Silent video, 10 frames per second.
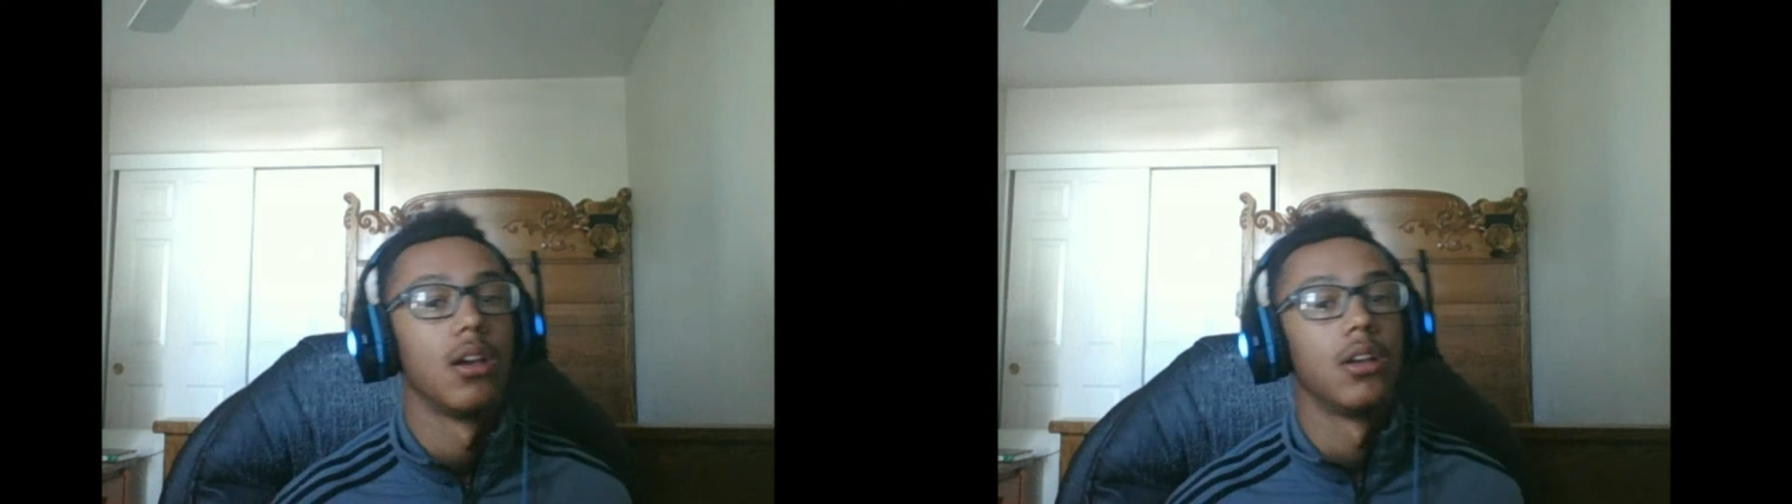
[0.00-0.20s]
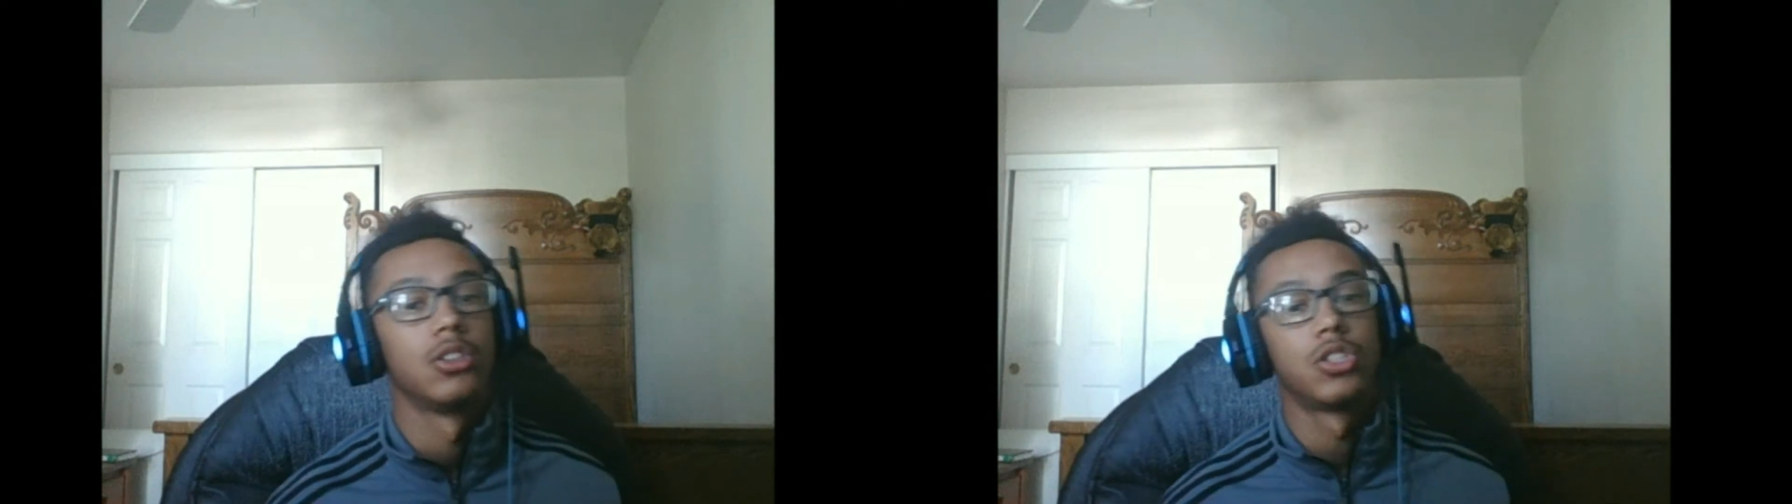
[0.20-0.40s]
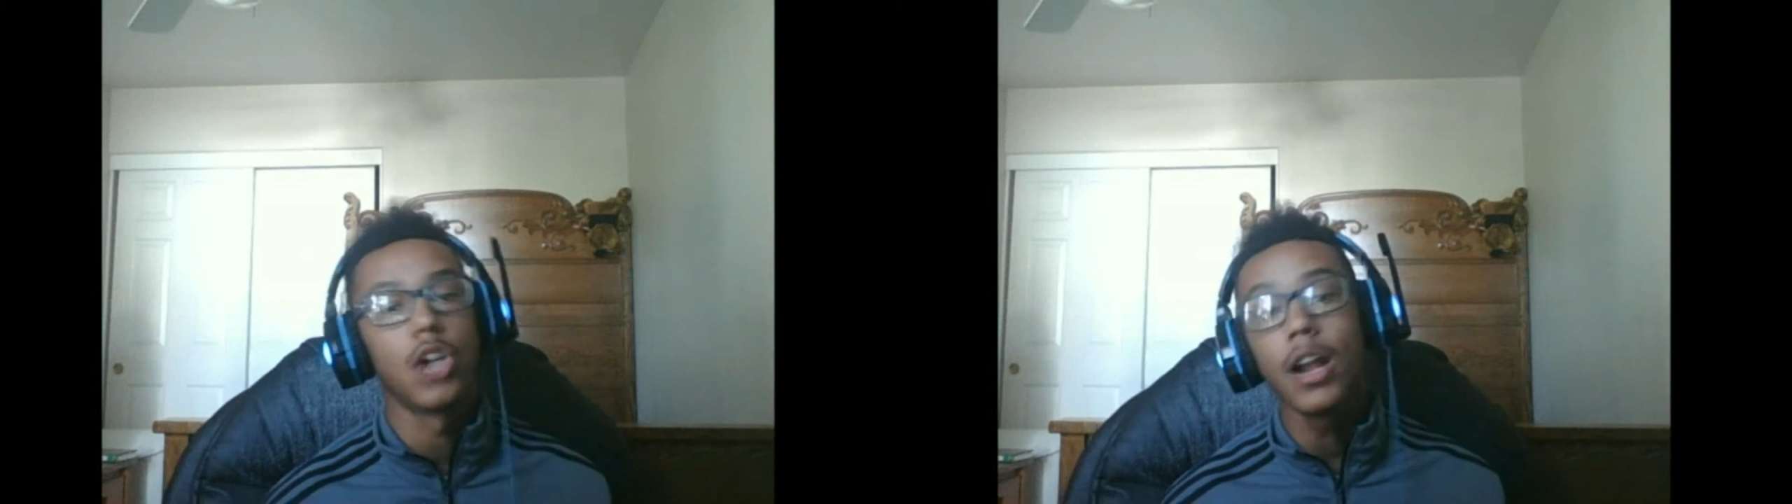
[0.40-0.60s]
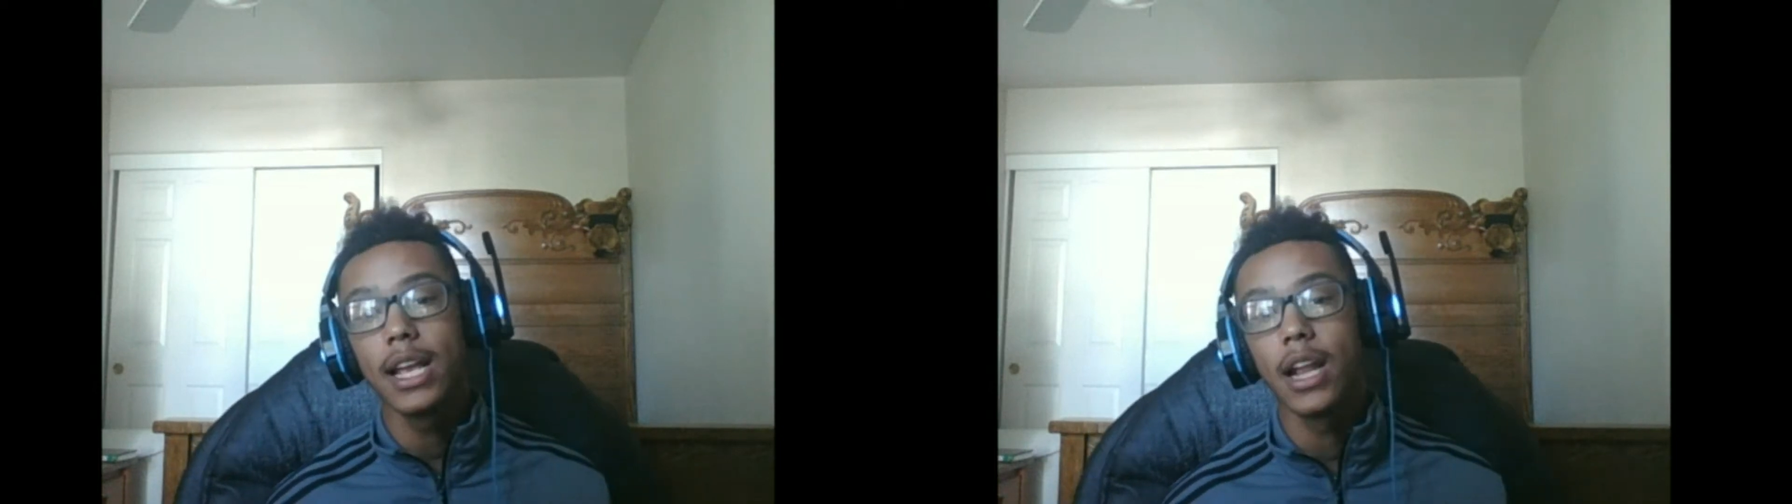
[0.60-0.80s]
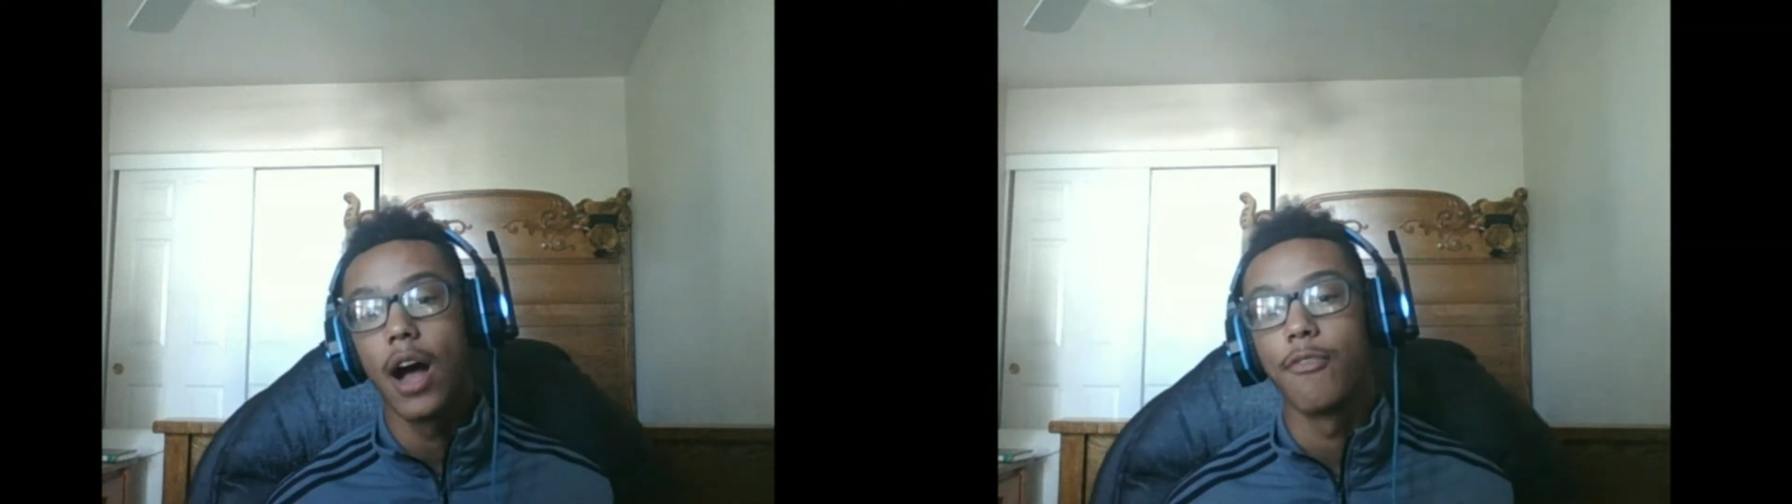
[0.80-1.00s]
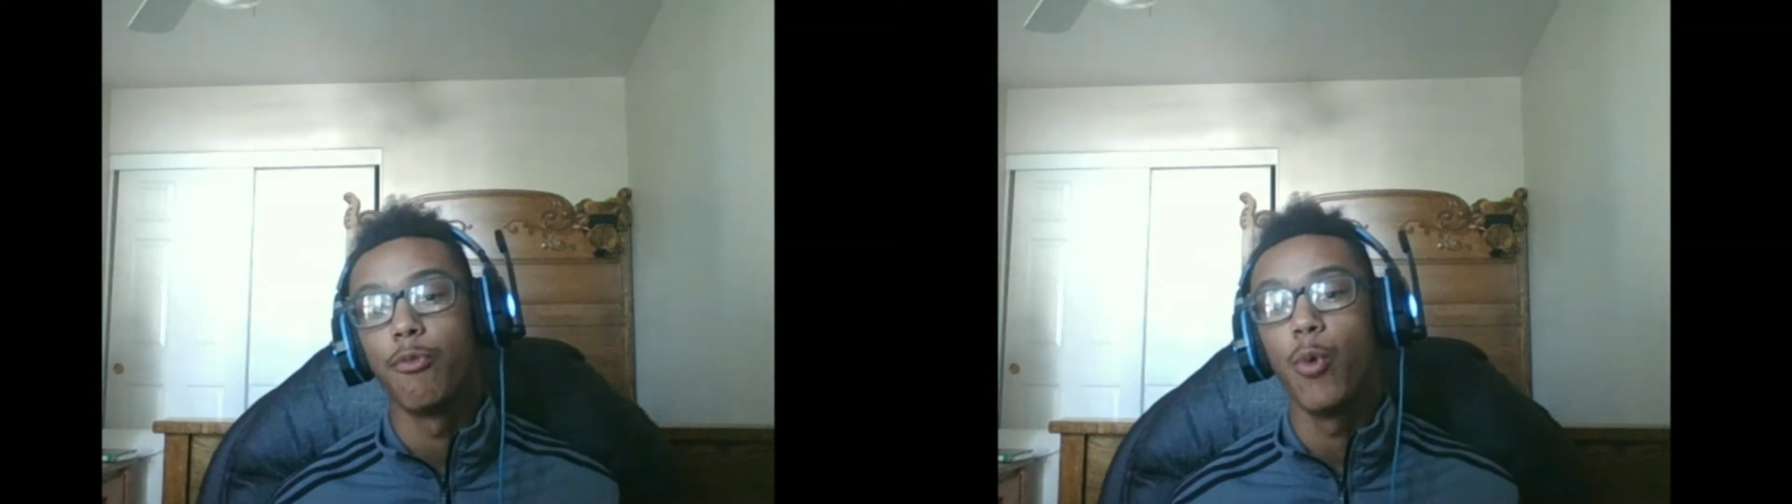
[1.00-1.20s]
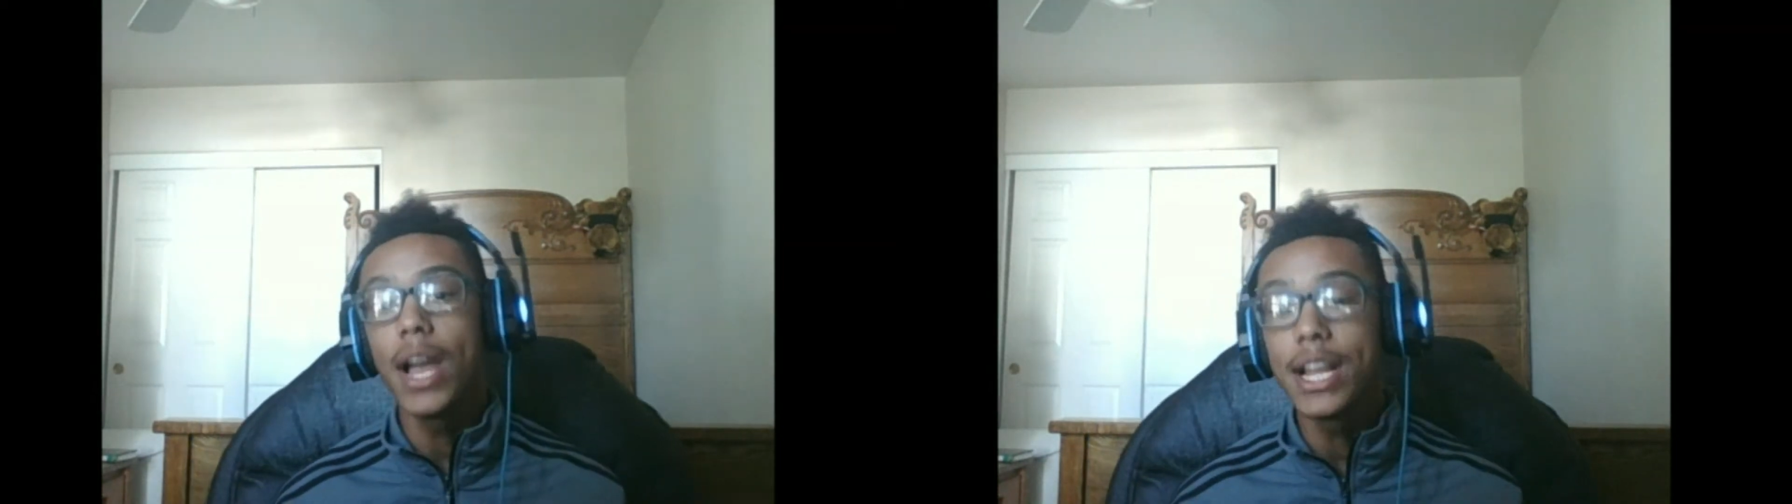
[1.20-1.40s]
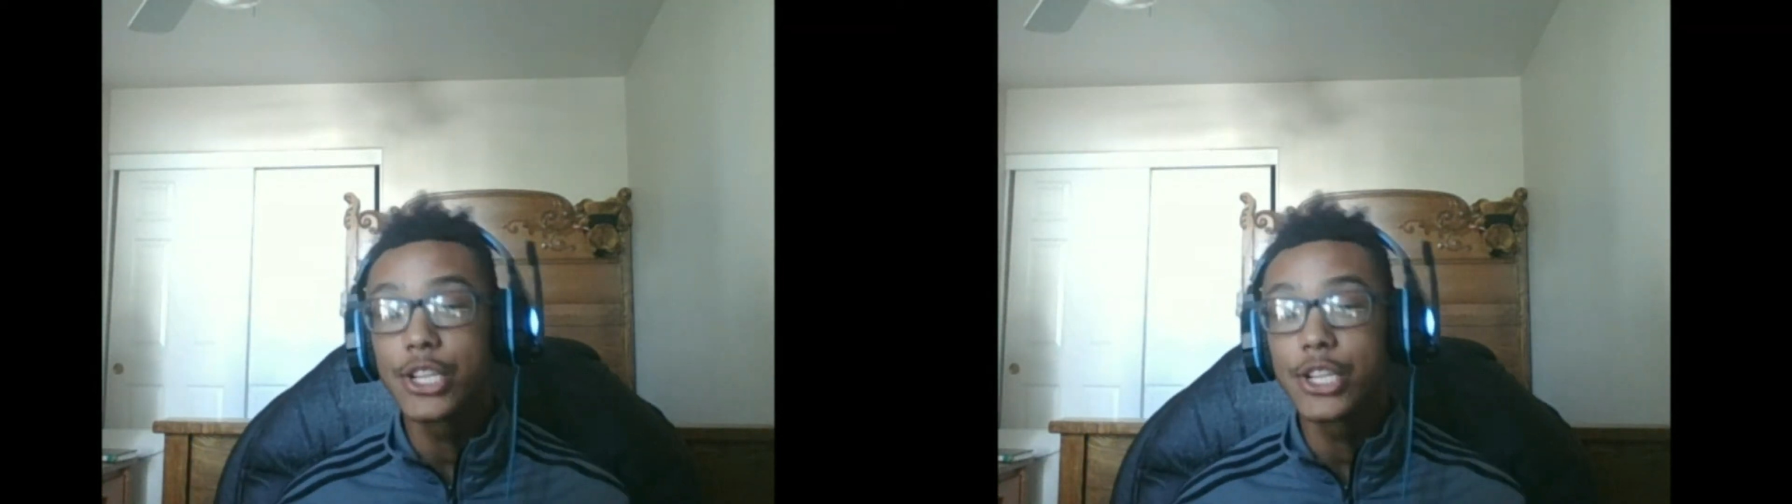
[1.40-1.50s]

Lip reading: Starting it off, what